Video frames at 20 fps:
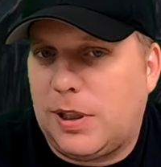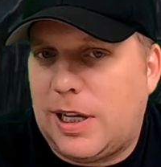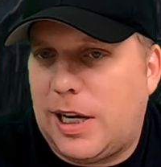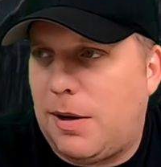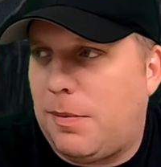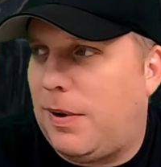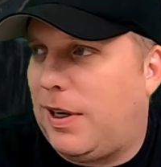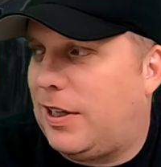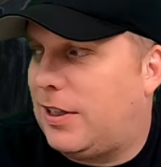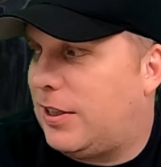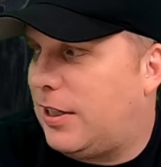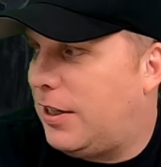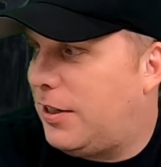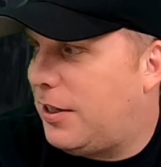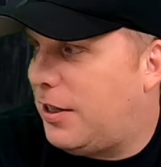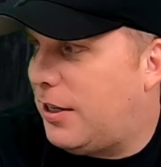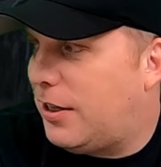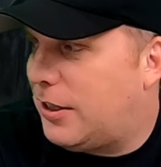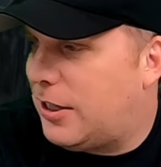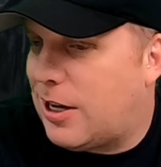Well, kind of makes
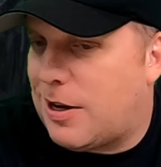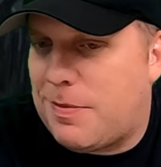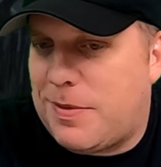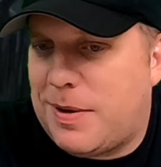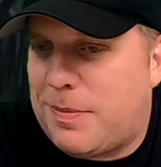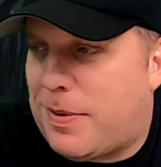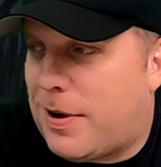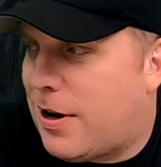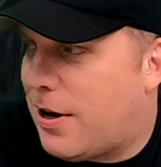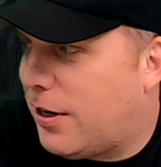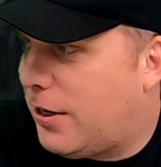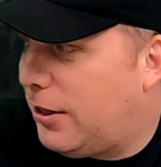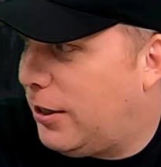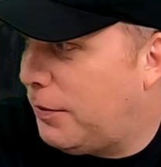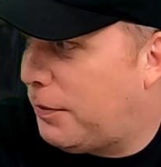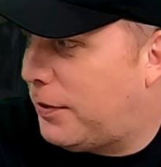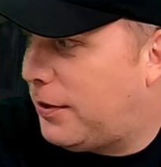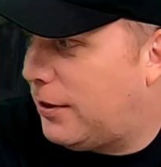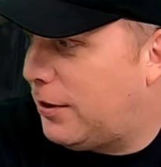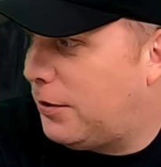sense in a zombie
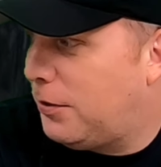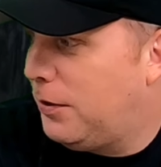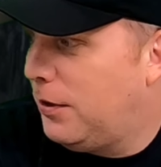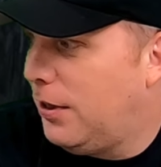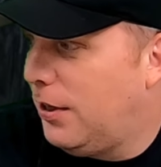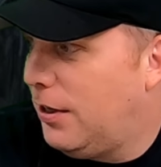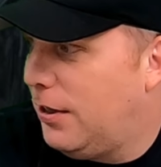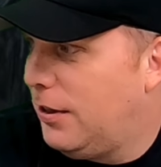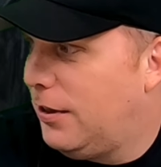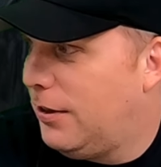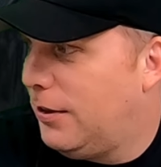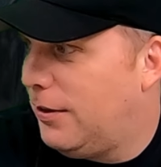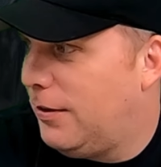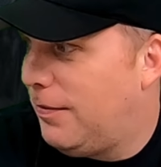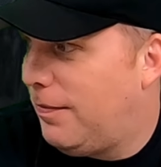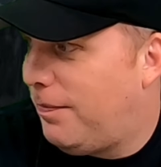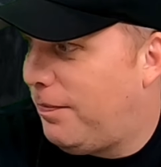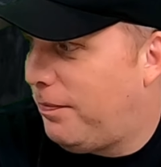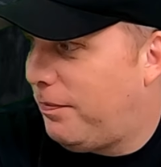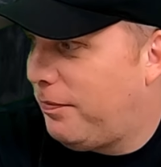apocalypse, though.
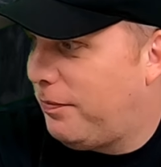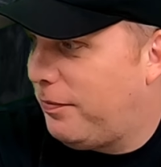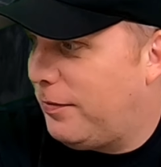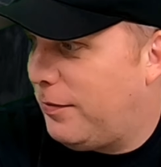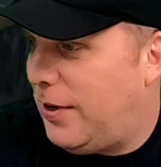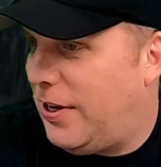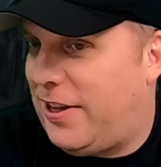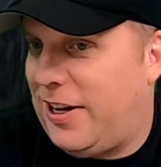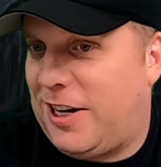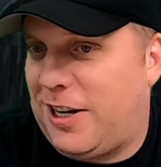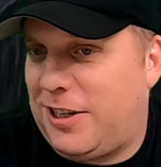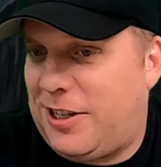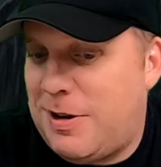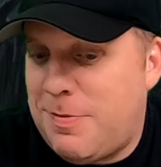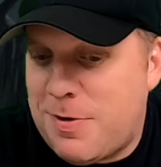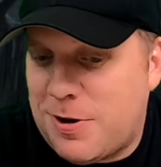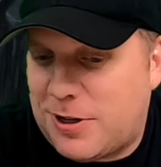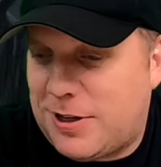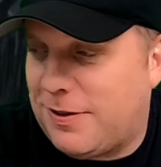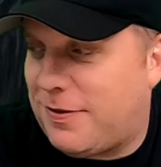Yeah, but still. You think you see
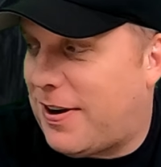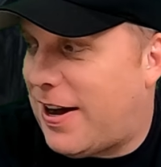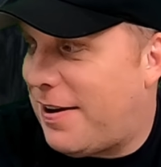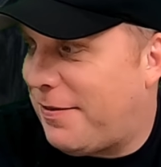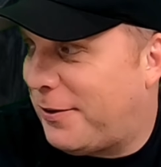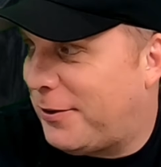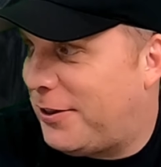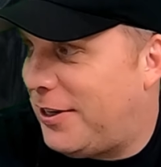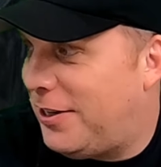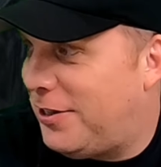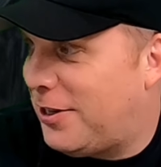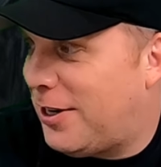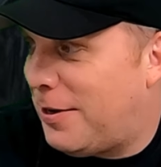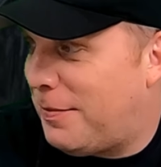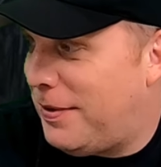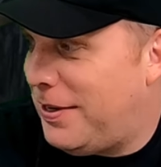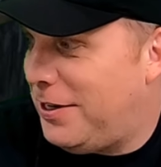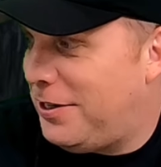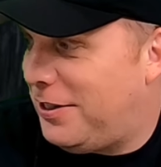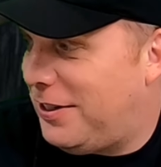more survivors than
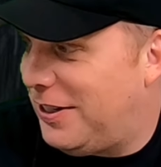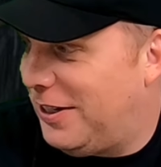zombies? How big